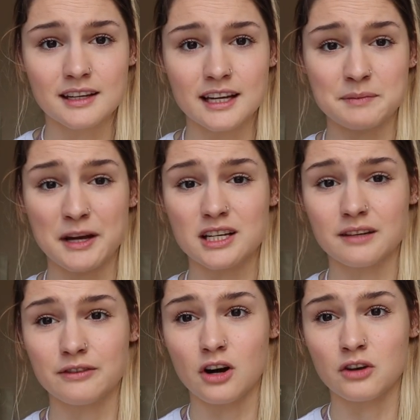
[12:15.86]

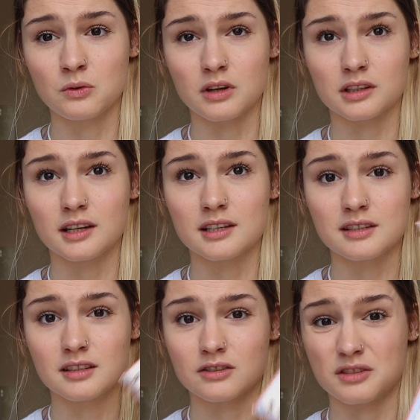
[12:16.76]
especially if you're
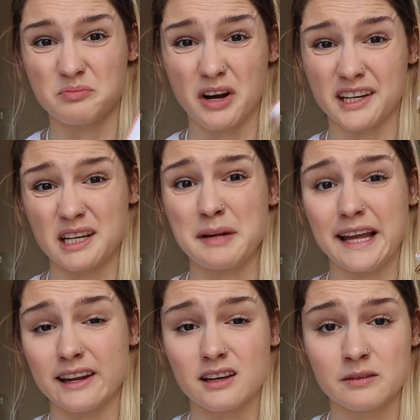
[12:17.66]
unorganized, just buying a
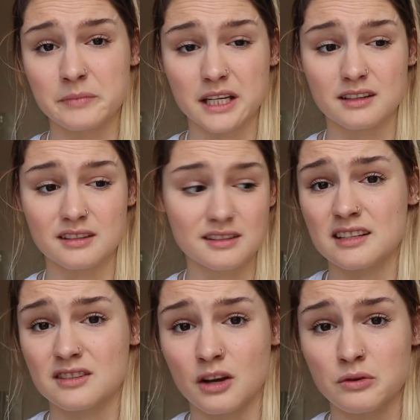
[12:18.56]
planner because
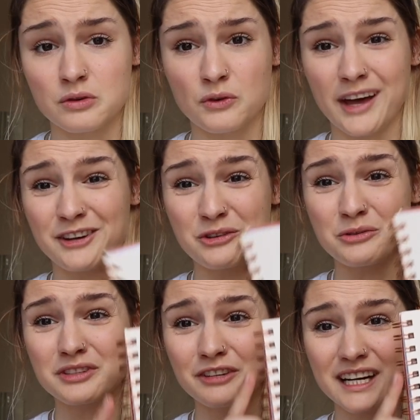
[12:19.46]
it's so useful. And I would
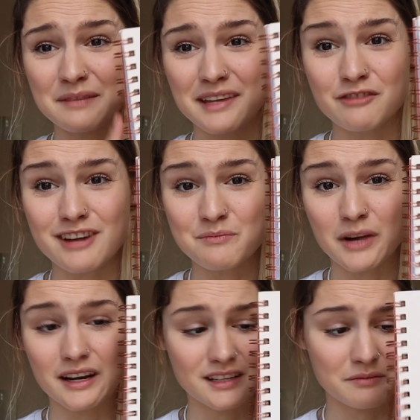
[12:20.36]
also recommend the ring
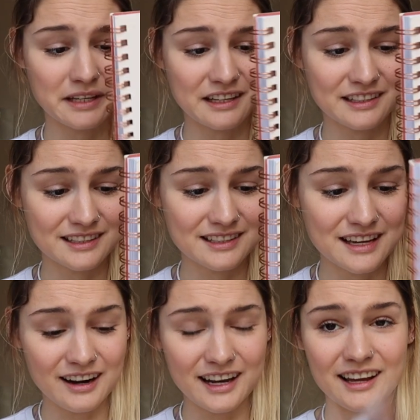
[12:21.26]
binder
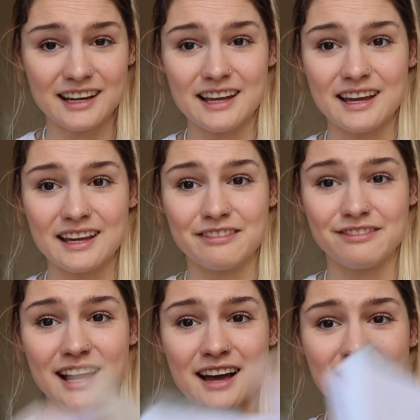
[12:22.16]
because I like laying it
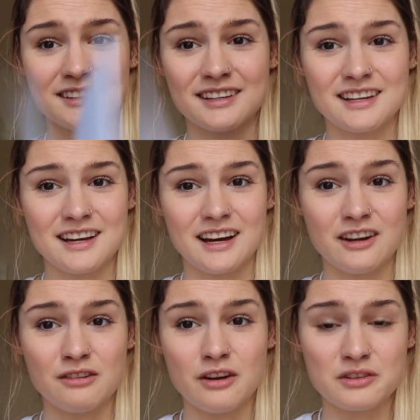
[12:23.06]
flat. I
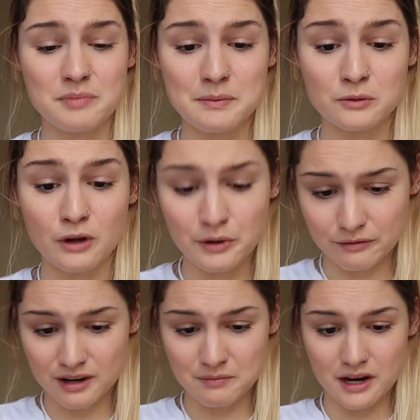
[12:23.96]
know loads of people don't
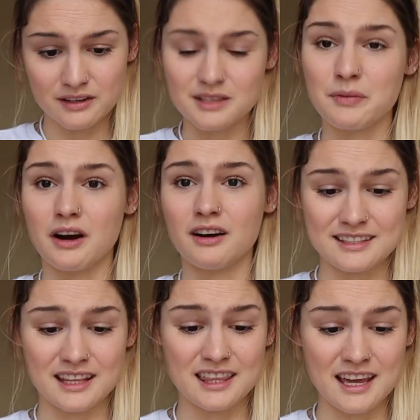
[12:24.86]
have ring binders, but
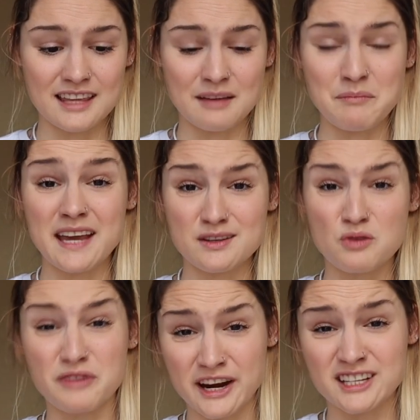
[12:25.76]
it's the thing that makes
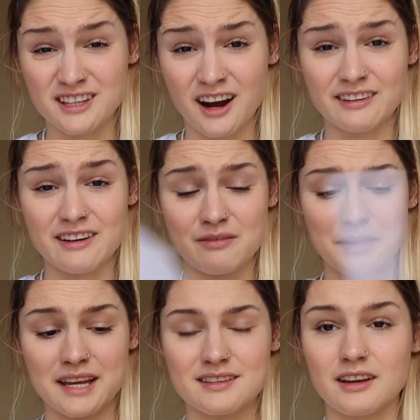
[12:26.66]
or break a diary for
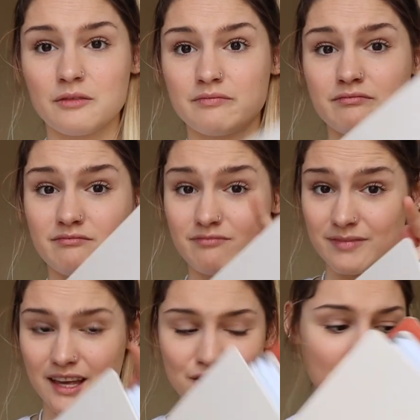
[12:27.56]
me. So
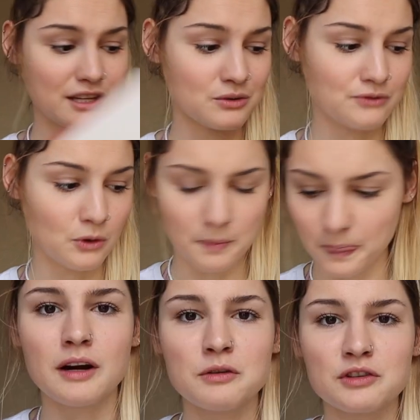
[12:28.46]
that's really useful.
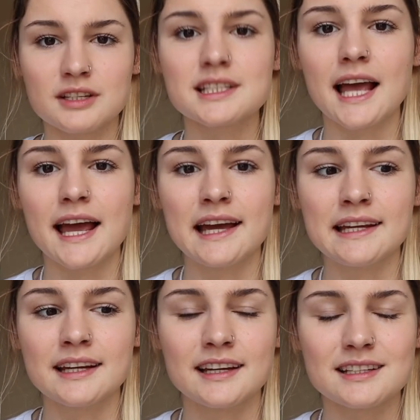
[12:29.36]
But I will just
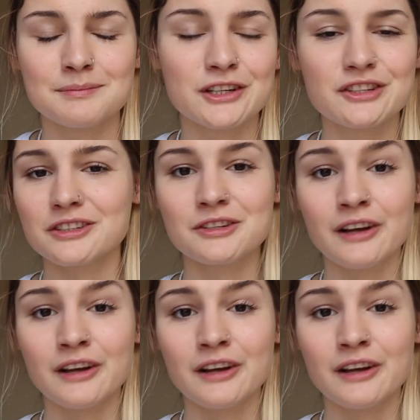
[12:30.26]
say, as much as